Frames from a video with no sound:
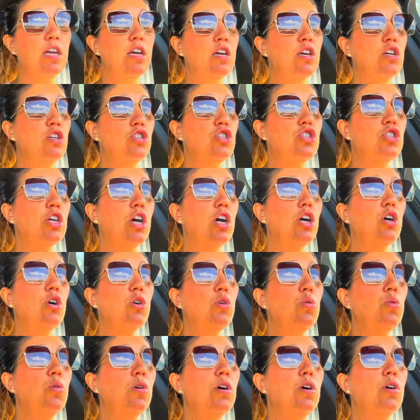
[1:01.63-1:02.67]

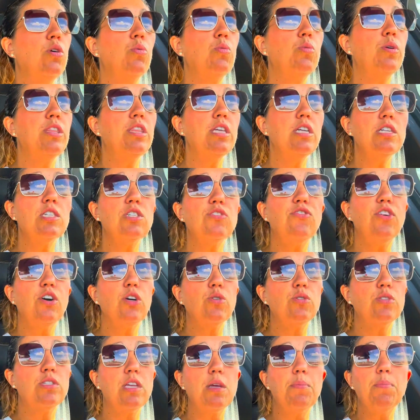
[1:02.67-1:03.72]
So with these
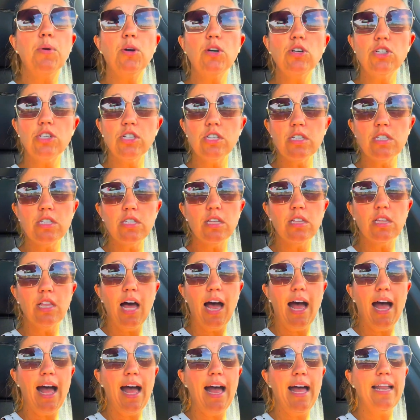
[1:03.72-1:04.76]
folks, they purchased the
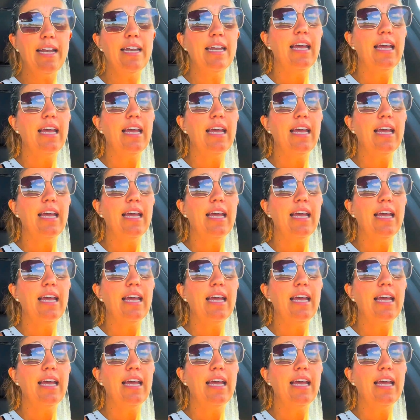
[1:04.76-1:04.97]
lot